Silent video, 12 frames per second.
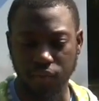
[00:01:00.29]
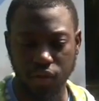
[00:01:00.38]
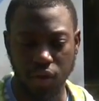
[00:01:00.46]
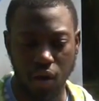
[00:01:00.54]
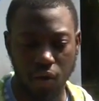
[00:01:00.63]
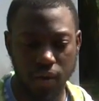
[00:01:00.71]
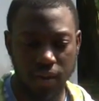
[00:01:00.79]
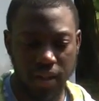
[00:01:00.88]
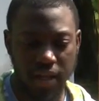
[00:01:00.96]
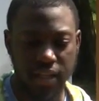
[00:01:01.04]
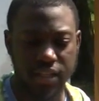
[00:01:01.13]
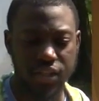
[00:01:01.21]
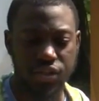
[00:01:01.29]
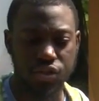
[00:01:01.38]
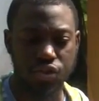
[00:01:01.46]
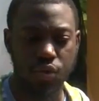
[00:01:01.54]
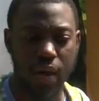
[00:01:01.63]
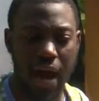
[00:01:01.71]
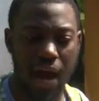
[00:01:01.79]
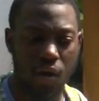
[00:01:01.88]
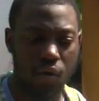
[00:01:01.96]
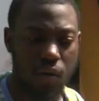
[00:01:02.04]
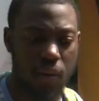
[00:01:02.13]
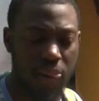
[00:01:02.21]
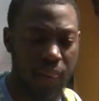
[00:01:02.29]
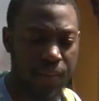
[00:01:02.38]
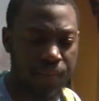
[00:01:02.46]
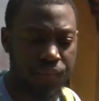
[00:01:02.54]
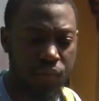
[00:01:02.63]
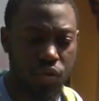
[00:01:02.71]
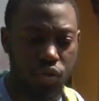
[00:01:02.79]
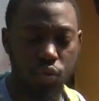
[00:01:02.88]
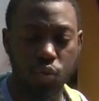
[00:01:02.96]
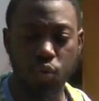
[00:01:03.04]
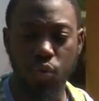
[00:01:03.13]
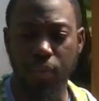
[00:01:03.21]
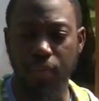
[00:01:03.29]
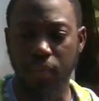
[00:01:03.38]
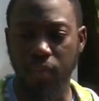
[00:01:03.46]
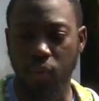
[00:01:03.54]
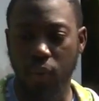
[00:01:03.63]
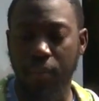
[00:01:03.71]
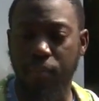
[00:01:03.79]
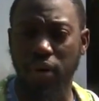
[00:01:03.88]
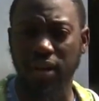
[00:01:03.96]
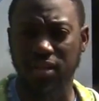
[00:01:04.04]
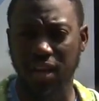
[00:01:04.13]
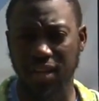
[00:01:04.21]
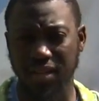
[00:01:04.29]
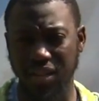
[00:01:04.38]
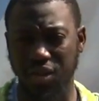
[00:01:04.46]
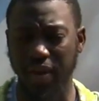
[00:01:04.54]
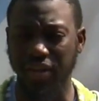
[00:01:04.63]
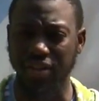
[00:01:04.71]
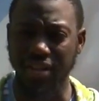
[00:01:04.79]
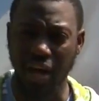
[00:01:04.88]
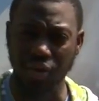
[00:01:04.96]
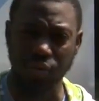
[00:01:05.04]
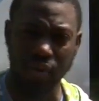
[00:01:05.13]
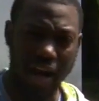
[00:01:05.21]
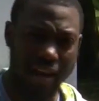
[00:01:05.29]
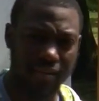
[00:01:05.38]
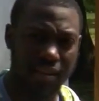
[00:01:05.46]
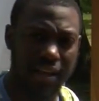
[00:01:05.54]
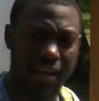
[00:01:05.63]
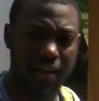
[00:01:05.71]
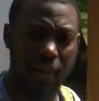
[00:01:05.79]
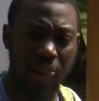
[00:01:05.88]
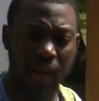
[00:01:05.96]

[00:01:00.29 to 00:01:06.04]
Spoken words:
You know, it teaches you how you, when put in certain situations, how you would handle it,